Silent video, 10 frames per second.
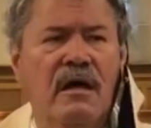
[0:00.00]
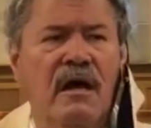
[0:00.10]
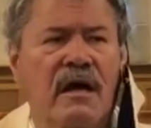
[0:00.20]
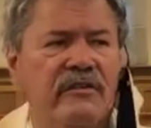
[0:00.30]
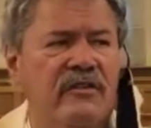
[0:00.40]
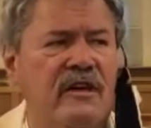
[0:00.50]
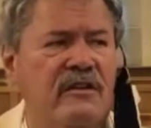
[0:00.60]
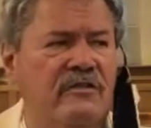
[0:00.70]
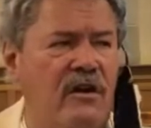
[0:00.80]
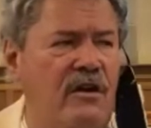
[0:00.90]
"I Sing a
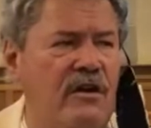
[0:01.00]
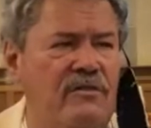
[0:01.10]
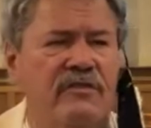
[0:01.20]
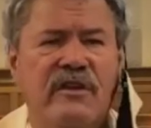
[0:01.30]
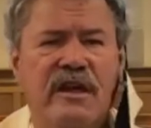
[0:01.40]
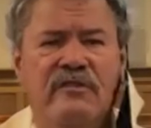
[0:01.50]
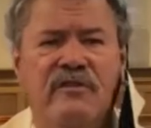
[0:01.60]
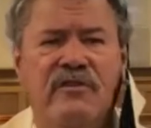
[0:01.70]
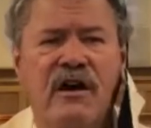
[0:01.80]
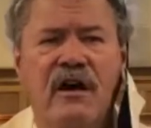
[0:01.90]
Song of the Saints
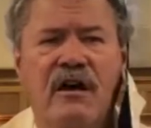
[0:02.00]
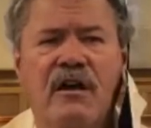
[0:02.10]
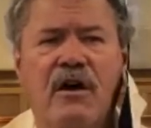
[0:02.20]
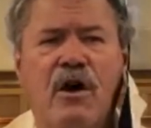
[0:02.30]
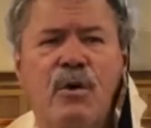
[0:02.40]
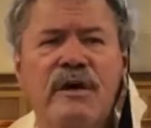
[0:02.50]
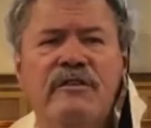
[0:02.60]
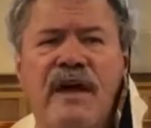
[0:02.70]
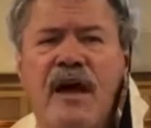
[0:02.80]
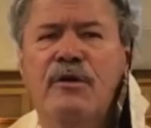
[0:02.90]
of God," always
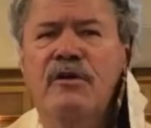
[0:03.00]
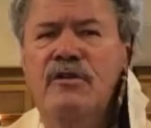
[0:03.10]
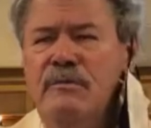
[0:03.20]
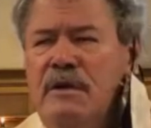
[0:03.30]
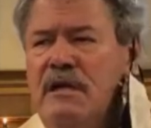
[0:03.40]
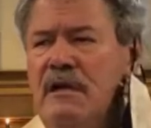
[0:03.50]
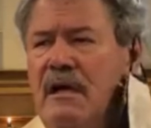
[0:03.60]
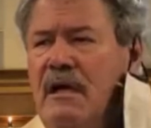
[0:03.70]
sounded to me